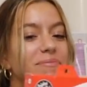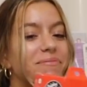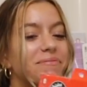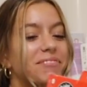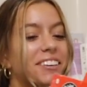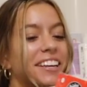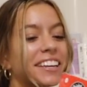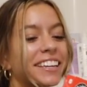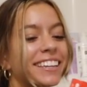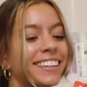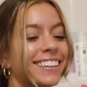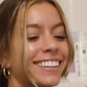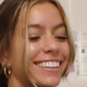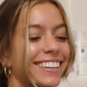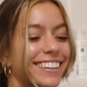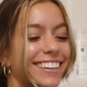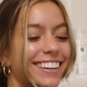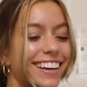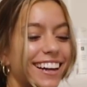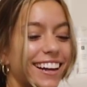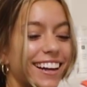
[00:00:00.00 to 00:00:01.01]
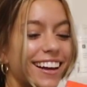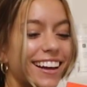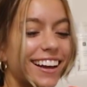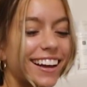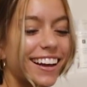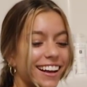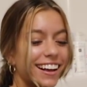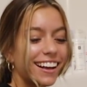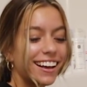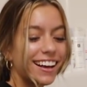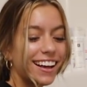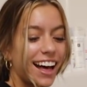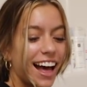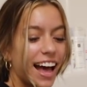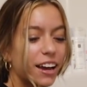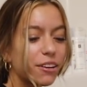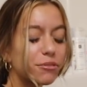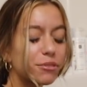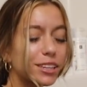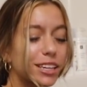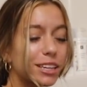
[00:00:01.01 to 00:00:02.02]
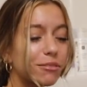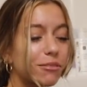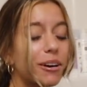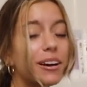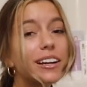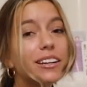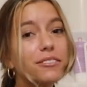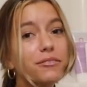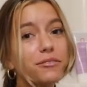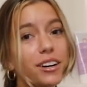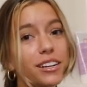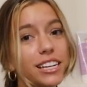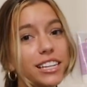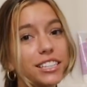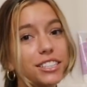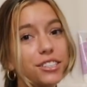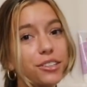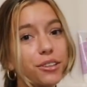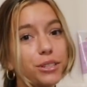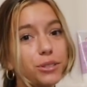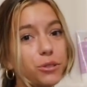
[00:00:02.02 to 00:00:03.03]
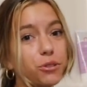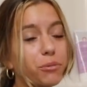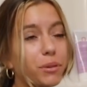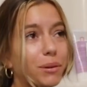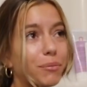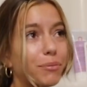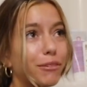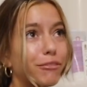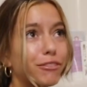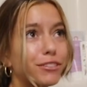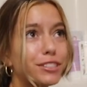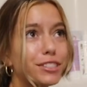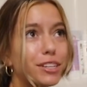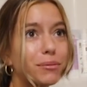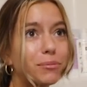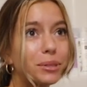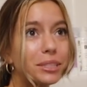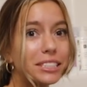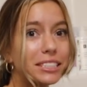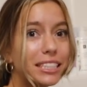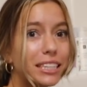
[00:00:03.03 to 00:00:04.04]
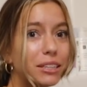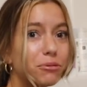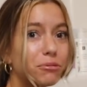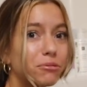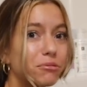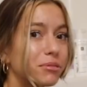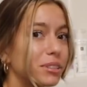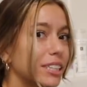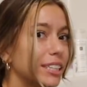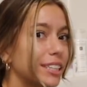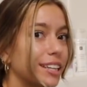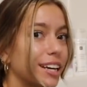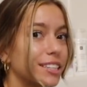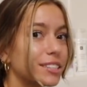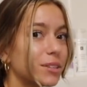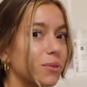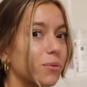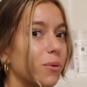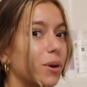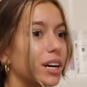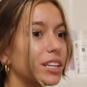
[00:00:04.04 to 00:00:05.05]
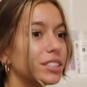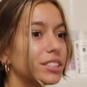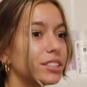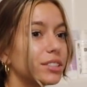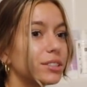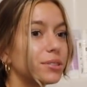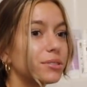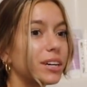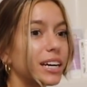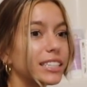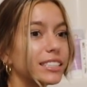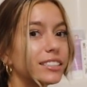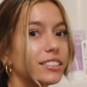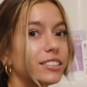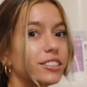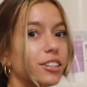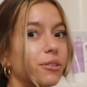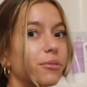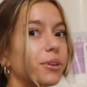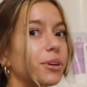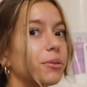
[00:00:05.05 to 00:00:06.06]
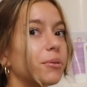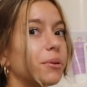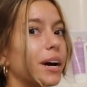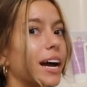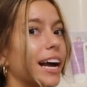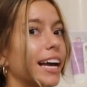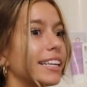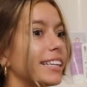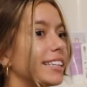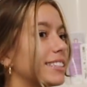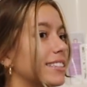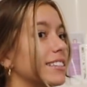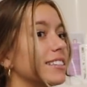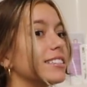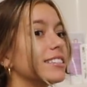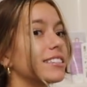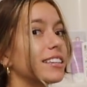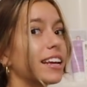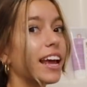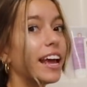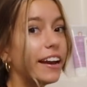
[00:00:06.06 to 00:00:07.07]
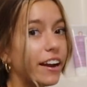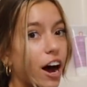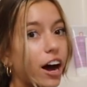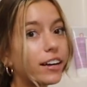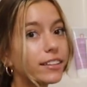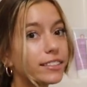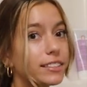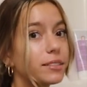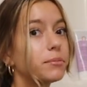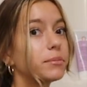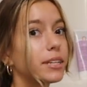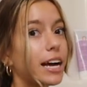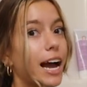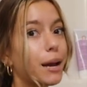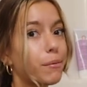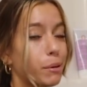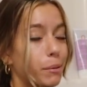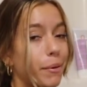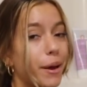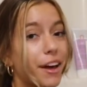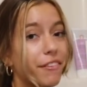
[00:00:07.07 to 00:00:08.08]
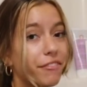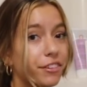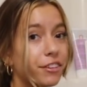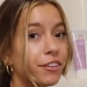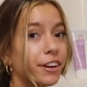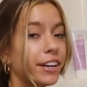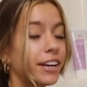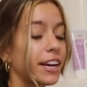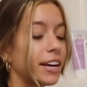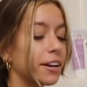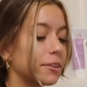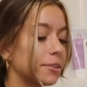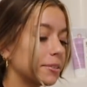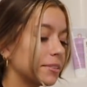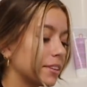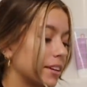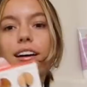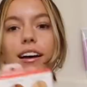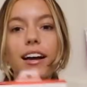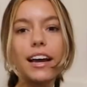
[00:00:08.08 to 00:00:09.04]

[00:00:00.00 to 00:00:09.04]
I really wanted Ron to do this with me, but for some reason he really doesn't want to. I don't know why. This is an awesome time I'm having right now.